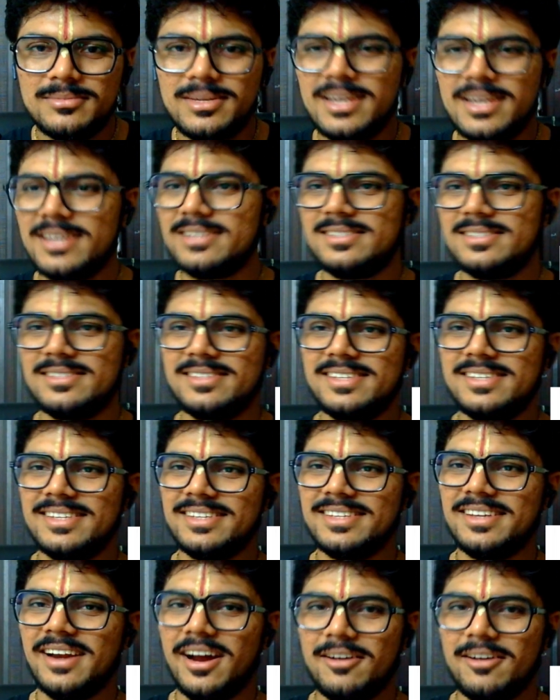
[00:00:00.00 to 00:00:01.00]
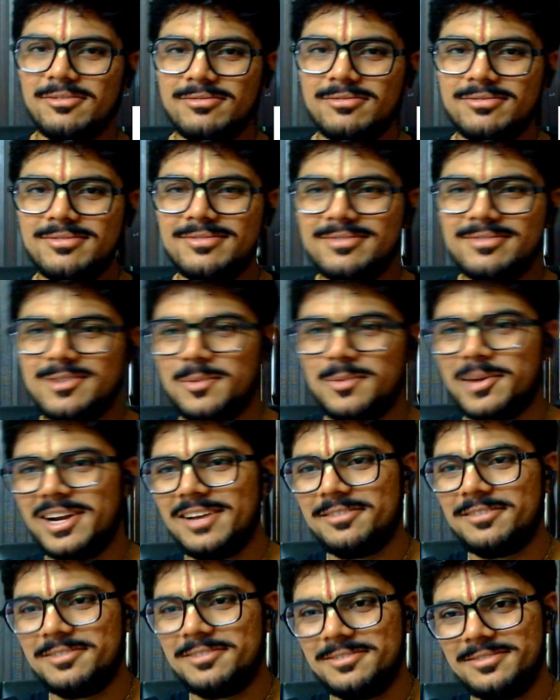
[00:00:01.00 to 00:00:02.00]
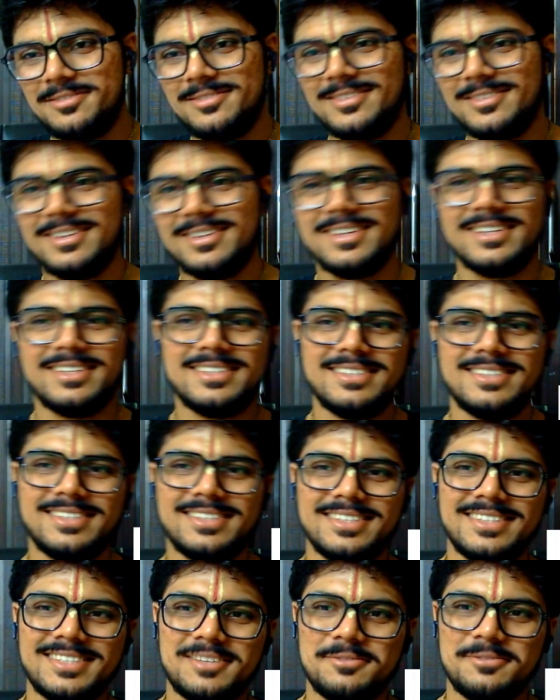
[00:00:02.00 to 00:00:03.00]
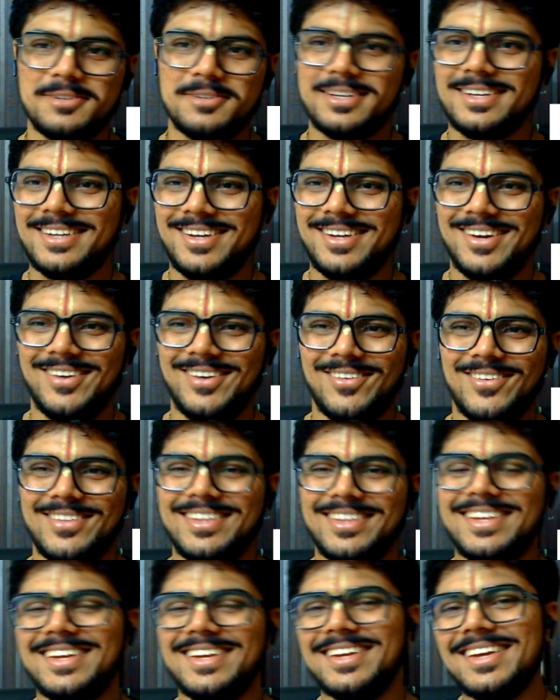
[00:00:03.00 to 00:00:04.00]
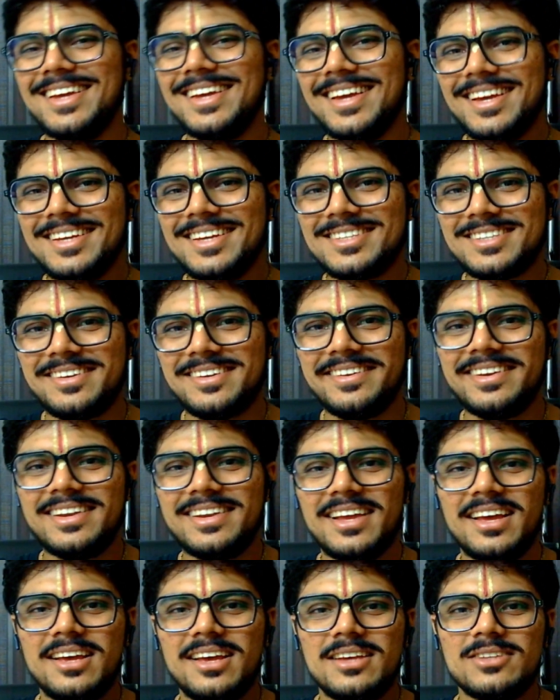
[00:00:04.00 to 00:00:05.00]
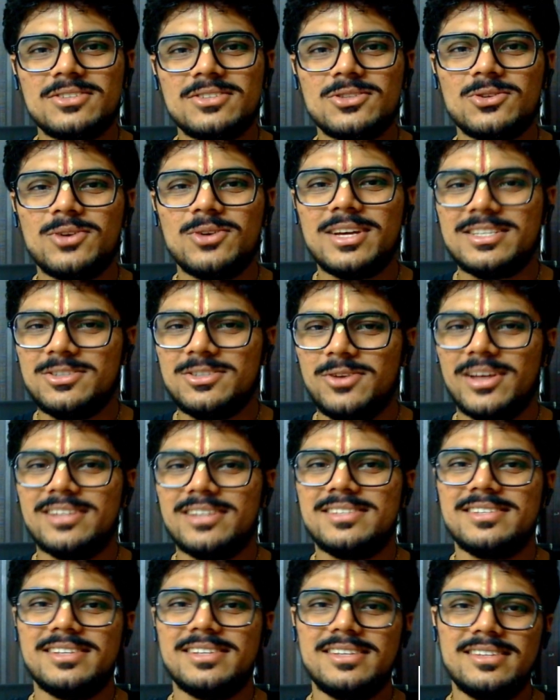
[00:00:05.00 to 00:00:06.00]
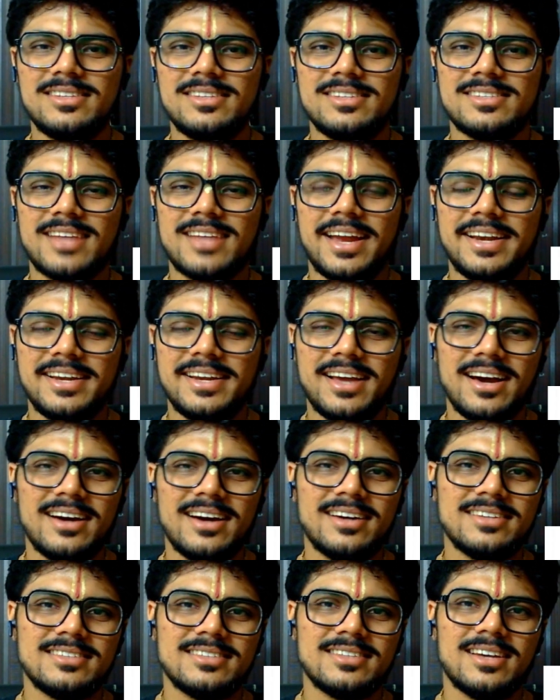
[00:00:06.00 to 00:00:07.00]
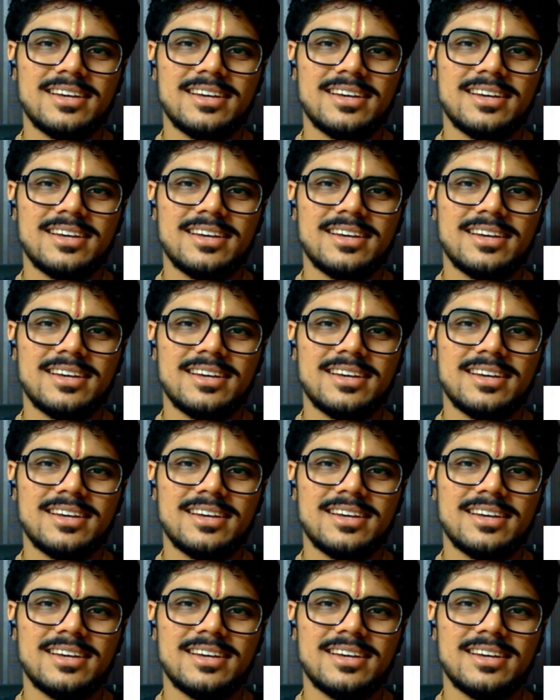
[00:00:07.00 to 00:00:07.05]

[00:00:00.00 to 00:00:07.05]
here's the graph. You might have seen somewhere on the screen. So as you can see, the sidecars